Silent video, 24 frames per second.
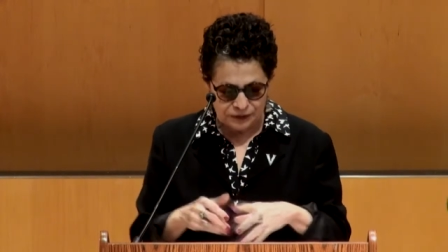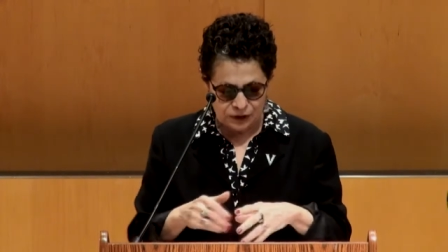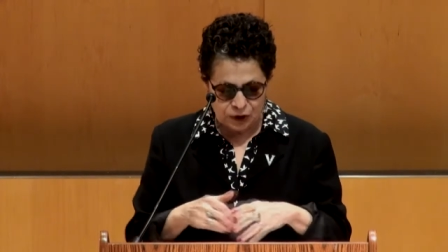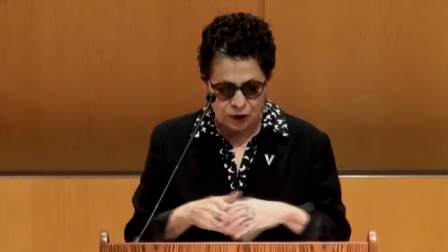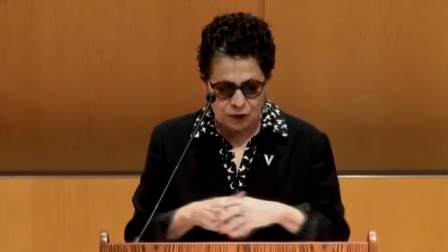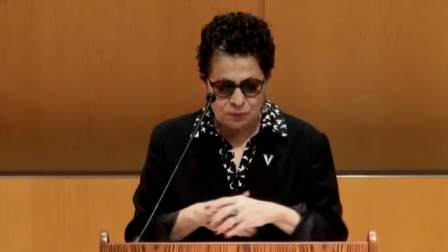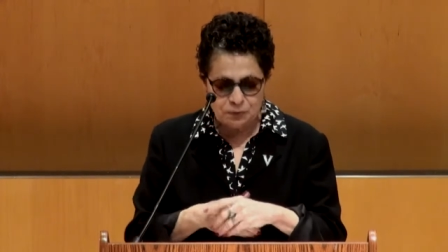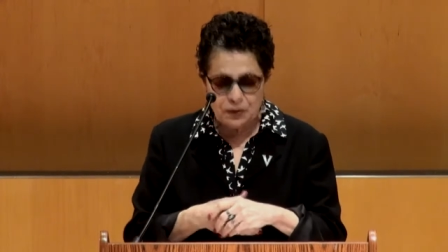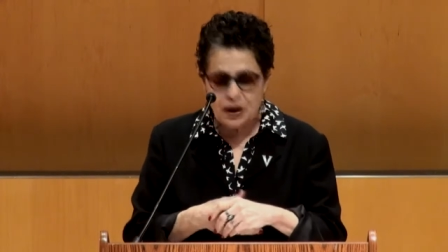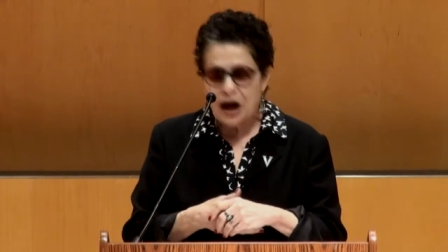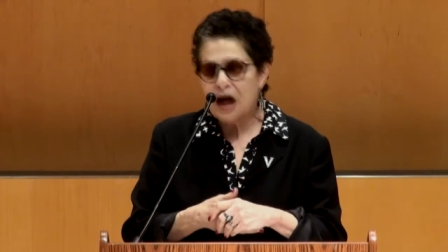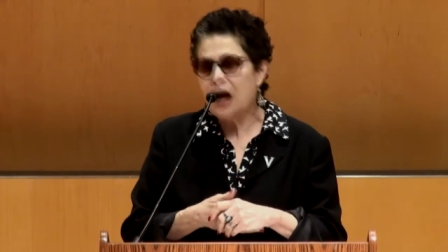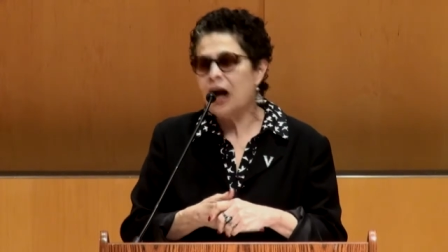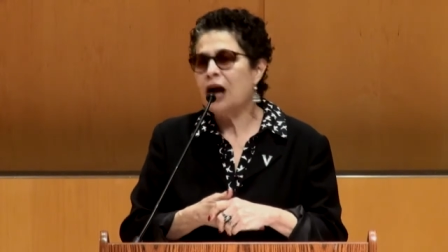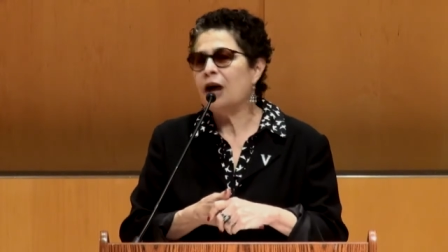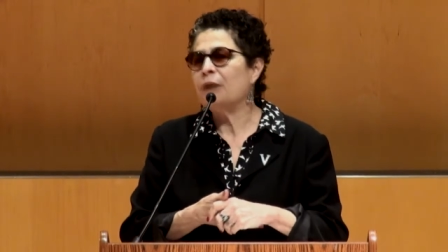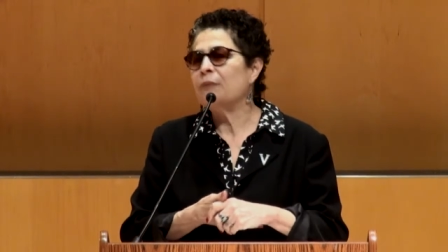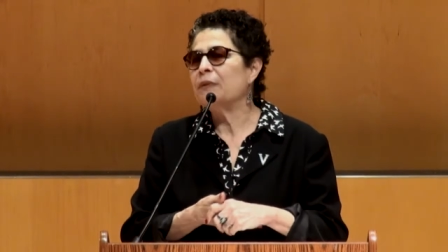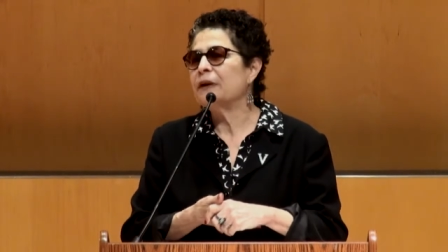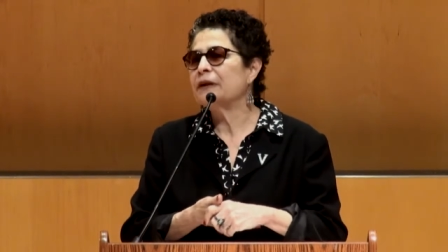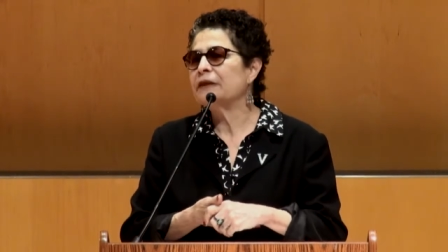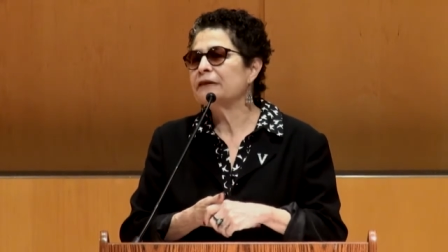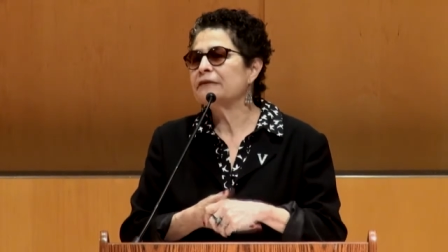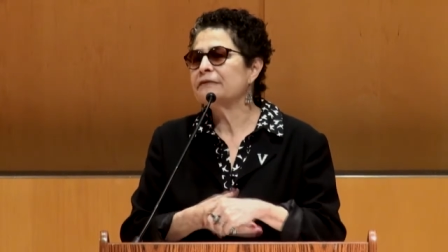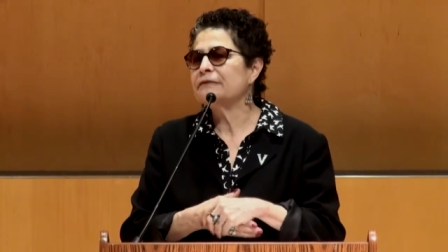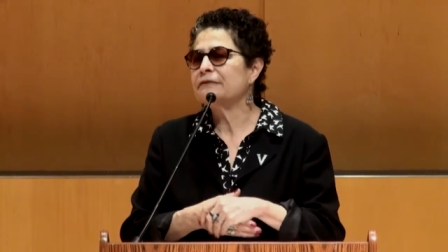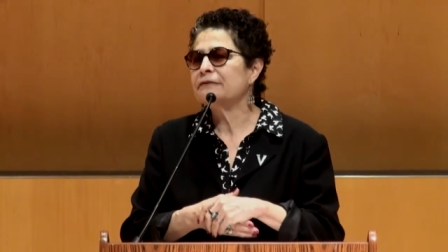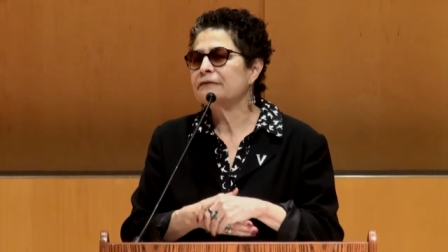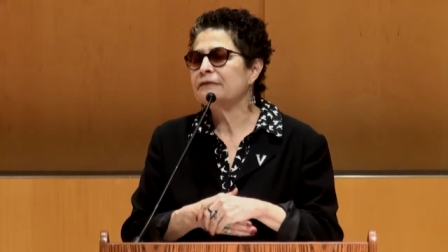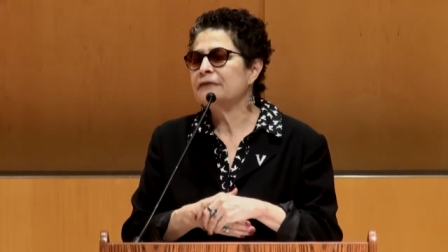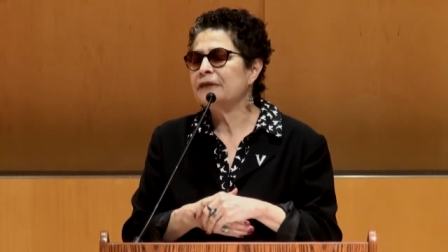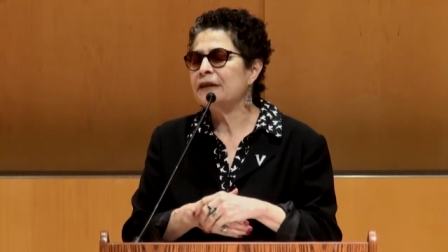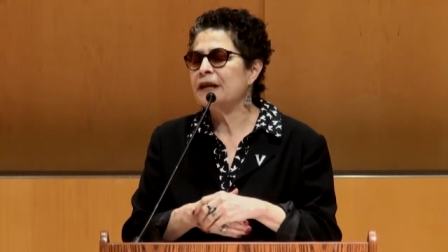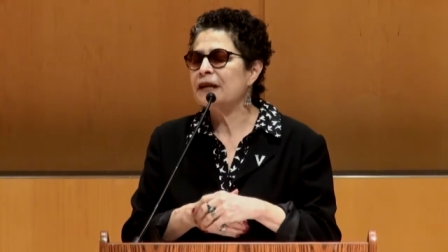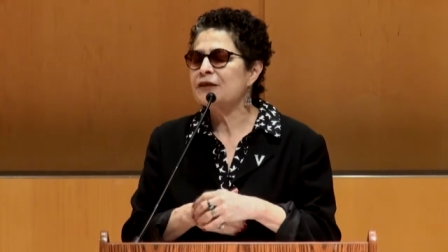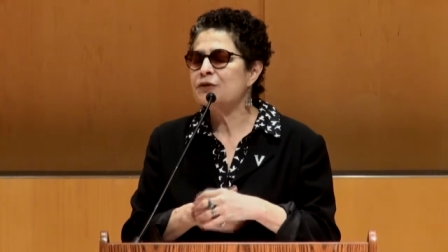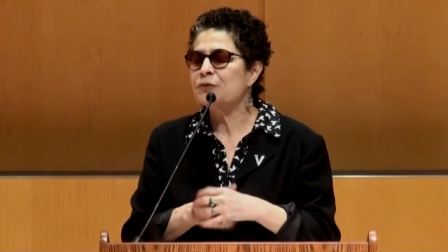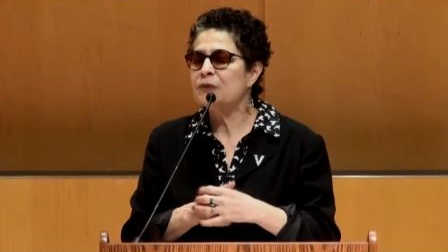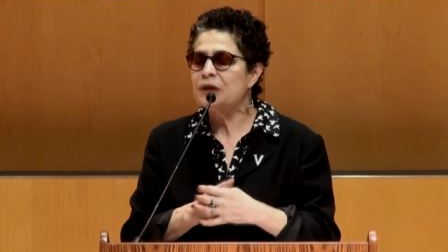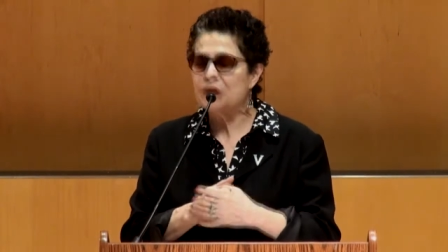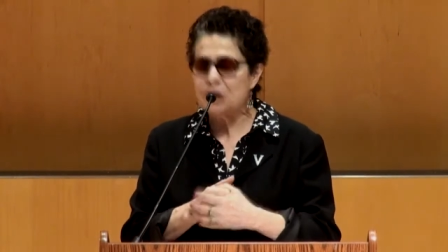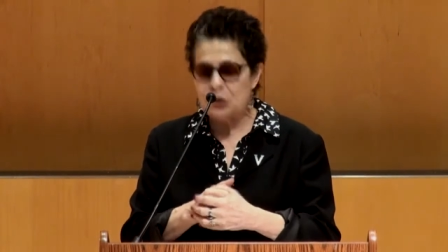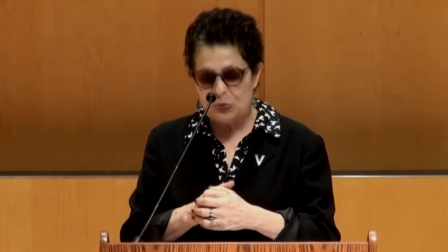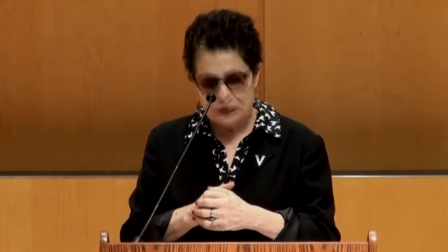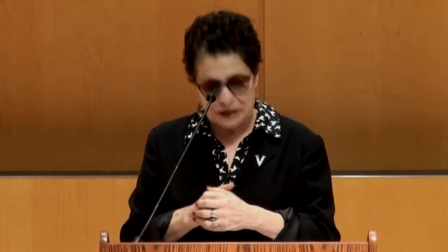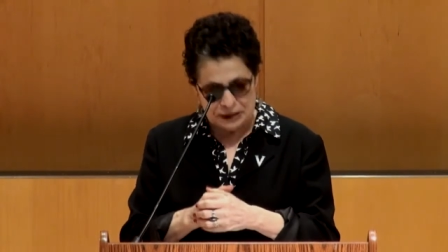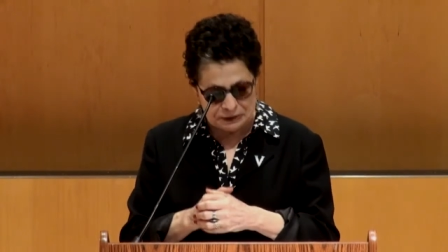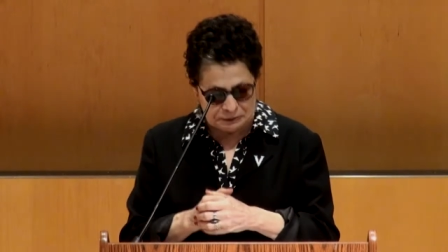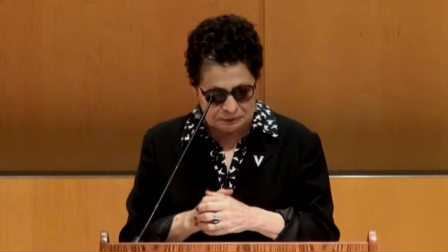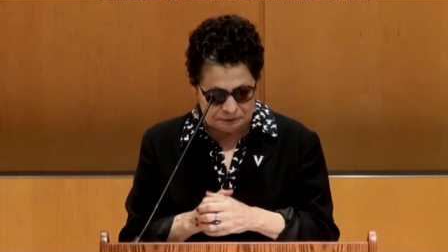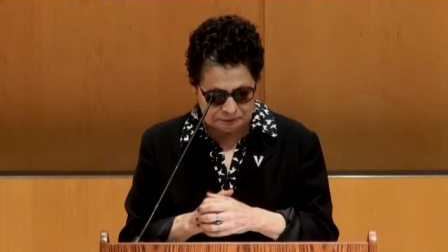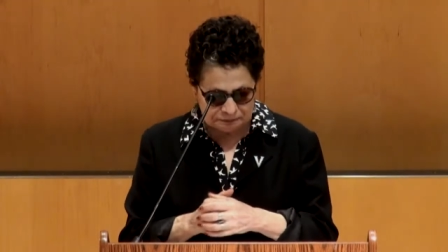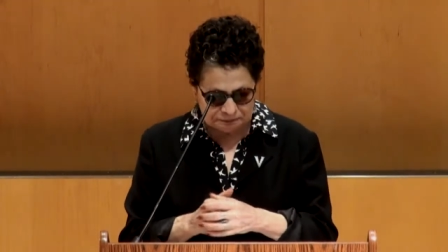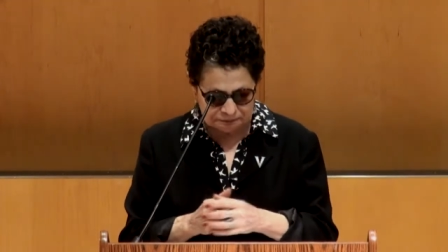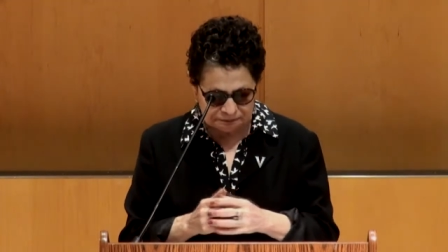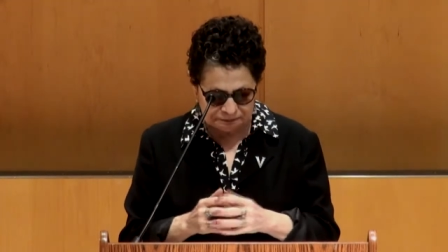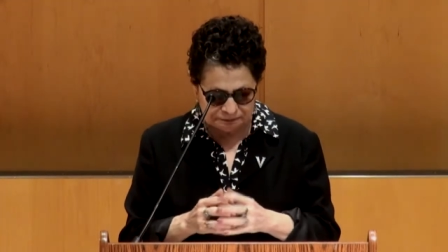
or Bob, as we know him,